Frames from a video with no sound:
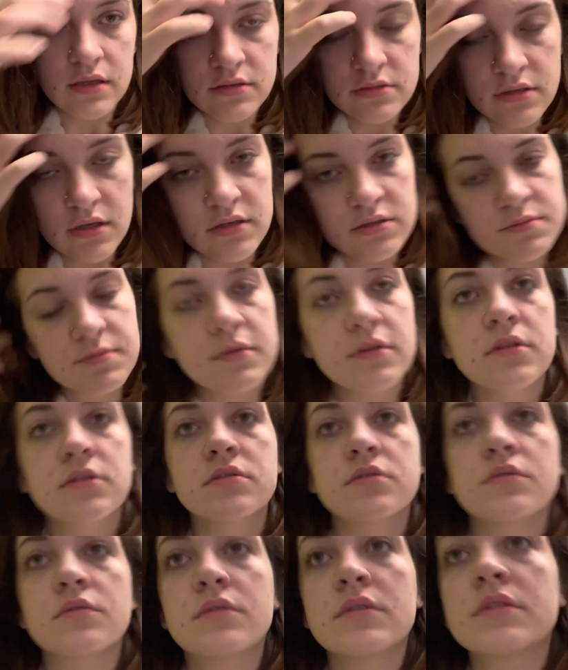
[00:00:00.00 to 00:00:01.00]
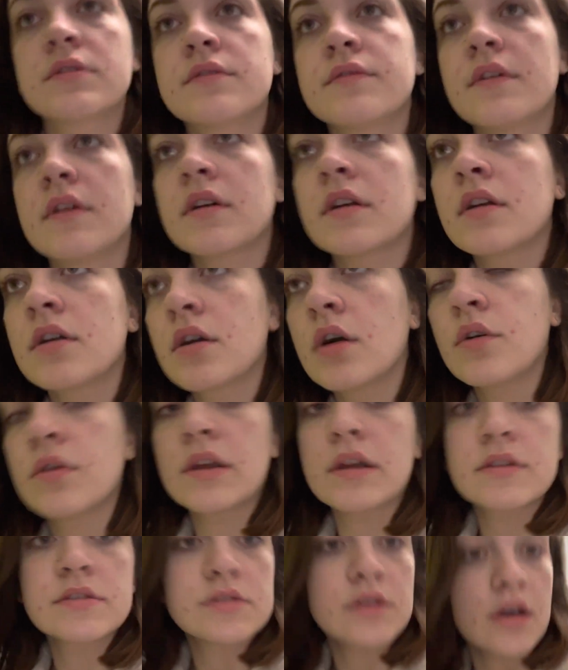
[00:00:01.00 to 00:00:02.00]
So as per usual, it's fucking cold
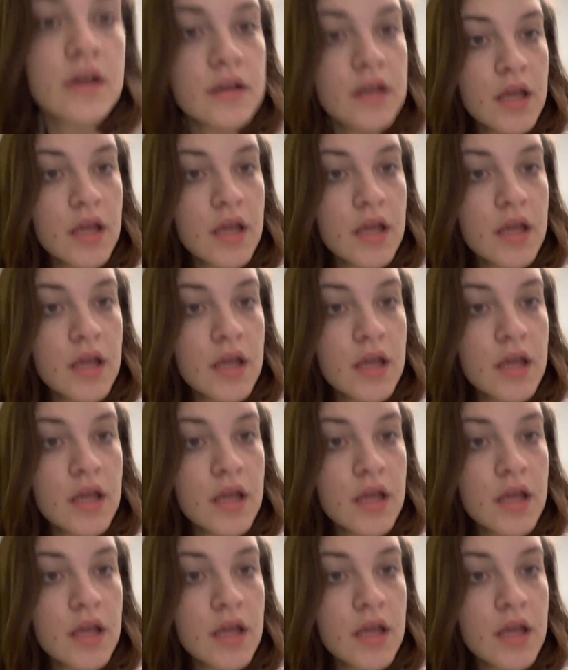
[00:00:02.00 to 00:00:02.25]
outside